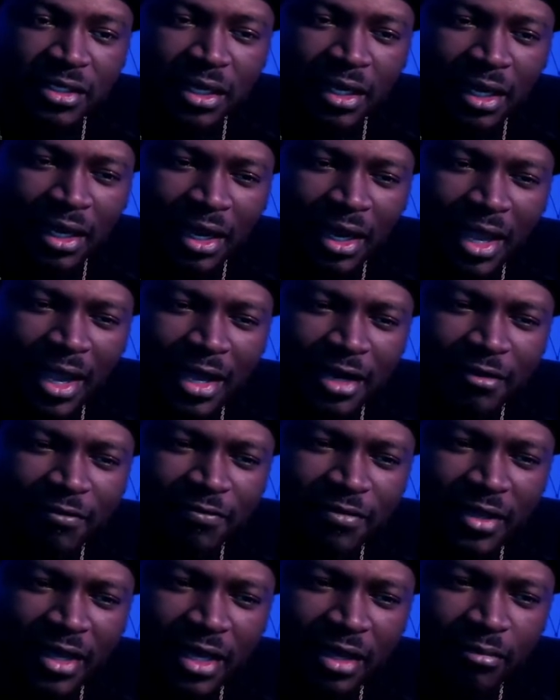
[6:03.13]
a lot of
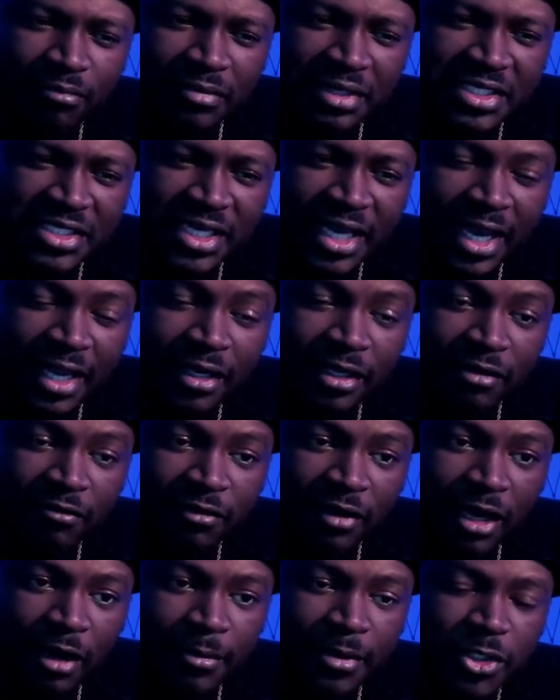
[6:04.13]
that metallic
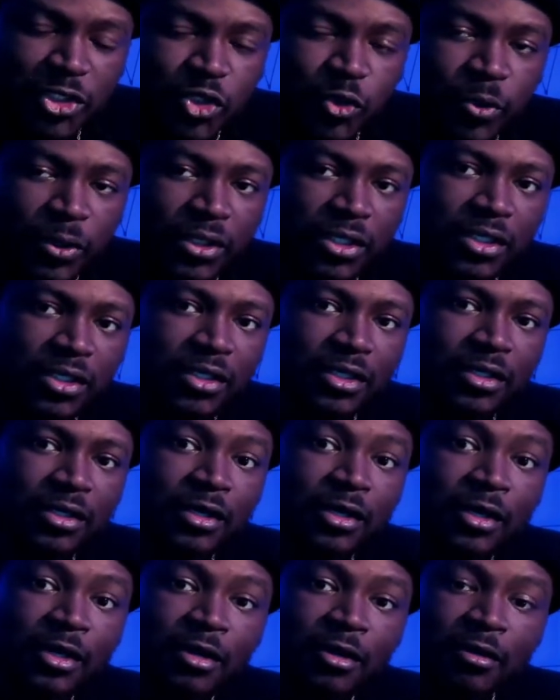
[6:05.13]
vibe that you would get
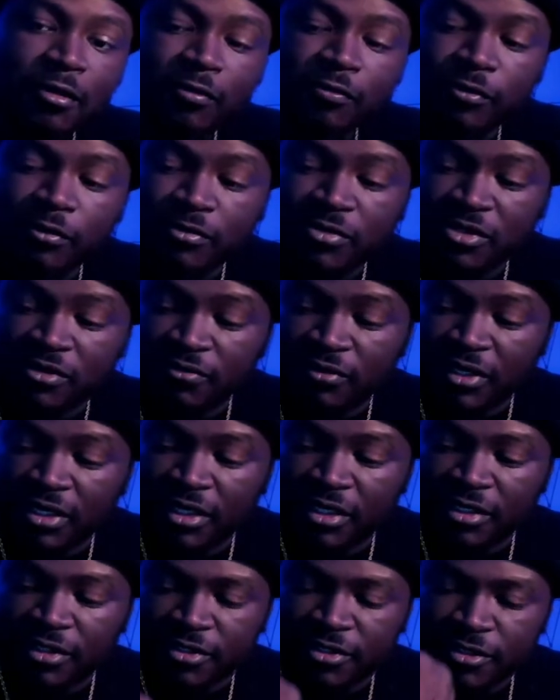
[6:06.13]
from
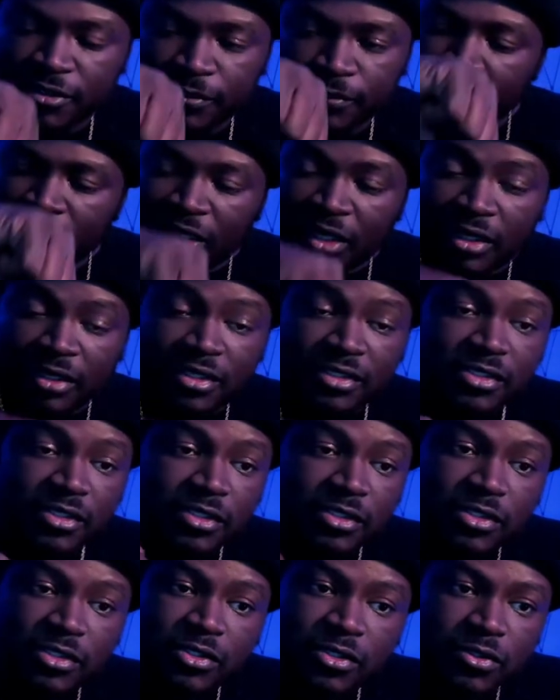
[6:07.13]
Sauvage. Oh, this
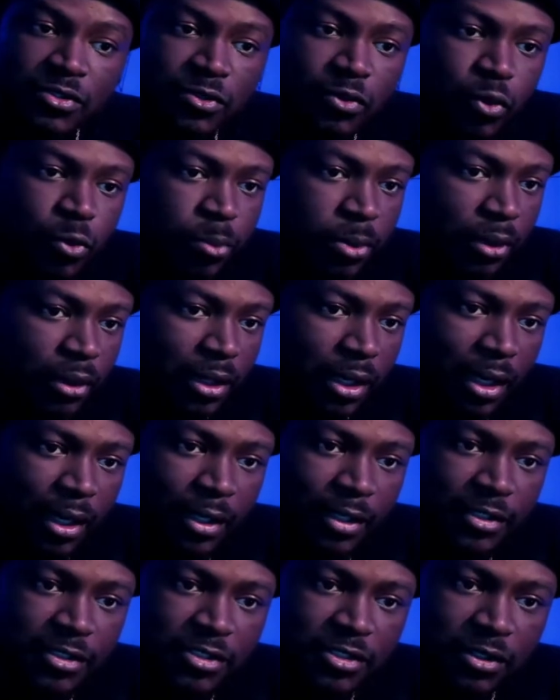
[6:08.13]
is super
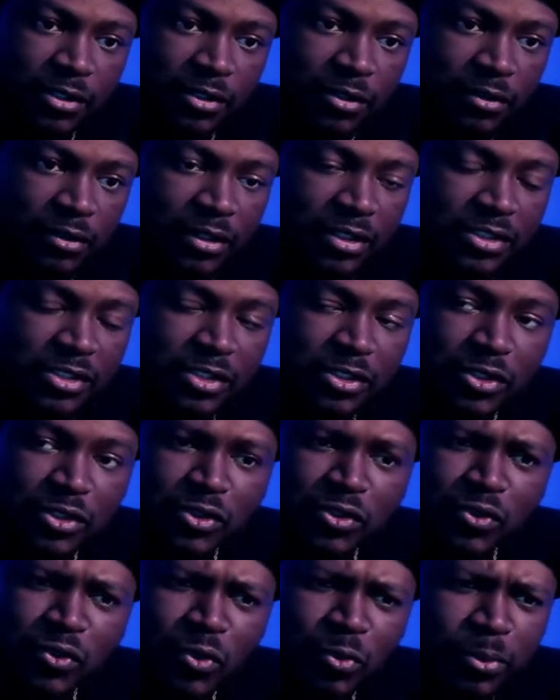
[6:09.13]
nice, yo. This is
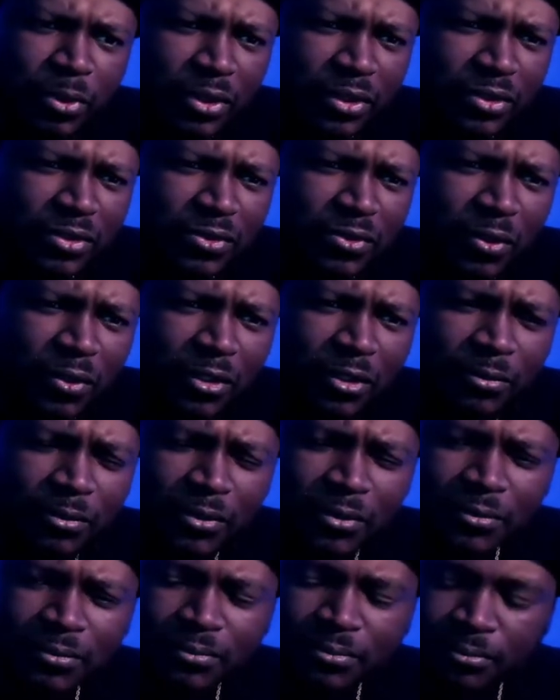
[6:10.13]
super
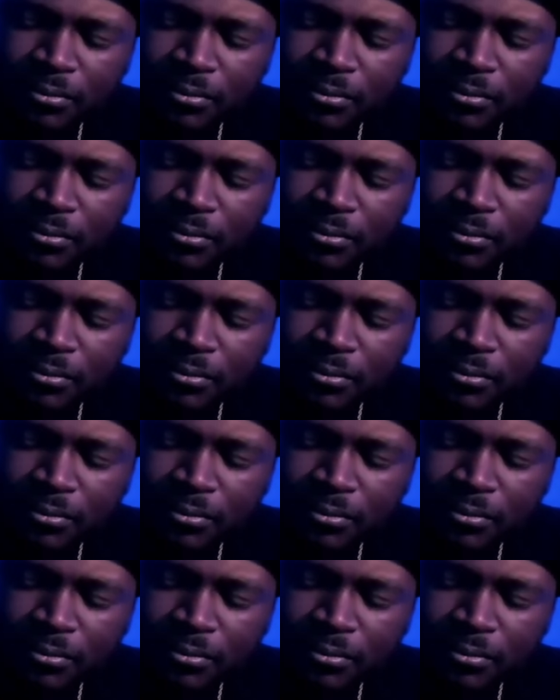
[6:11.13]
enjoyable.